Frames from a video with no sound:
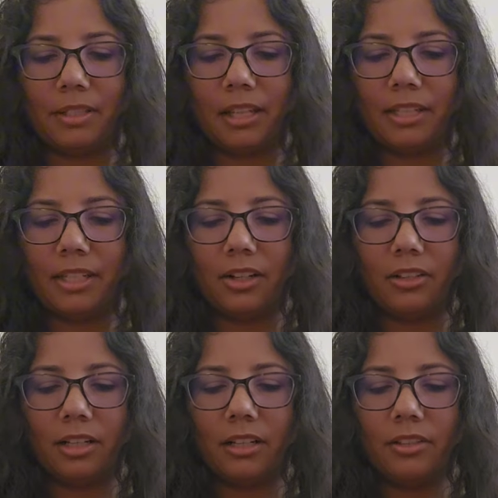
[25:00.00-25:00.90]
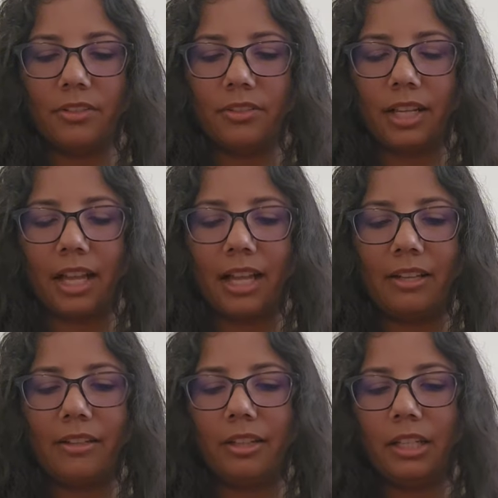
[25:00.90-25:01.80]
like neon colors. It
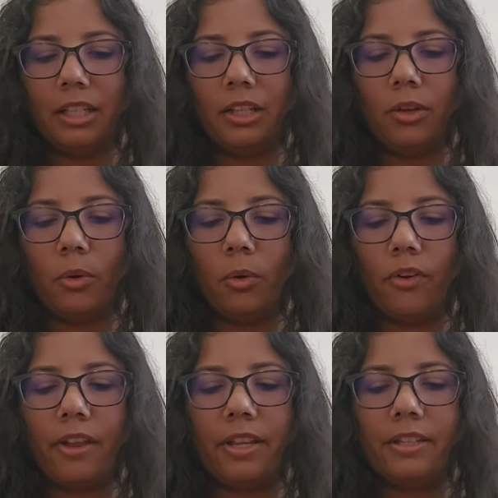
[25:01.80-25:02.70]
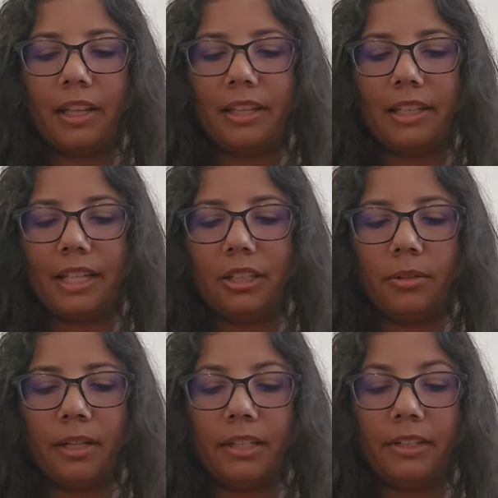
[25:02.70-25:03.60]
had orange and yellow
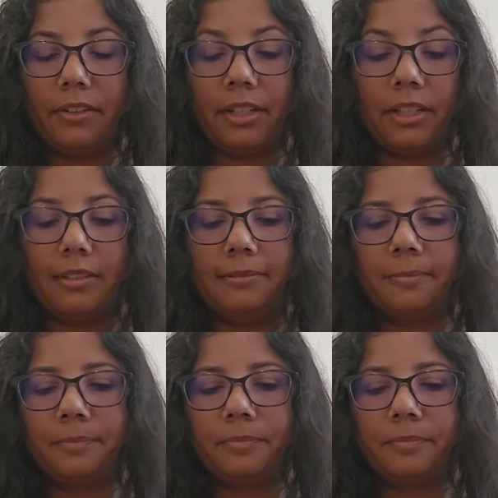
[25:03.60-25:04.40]
and green.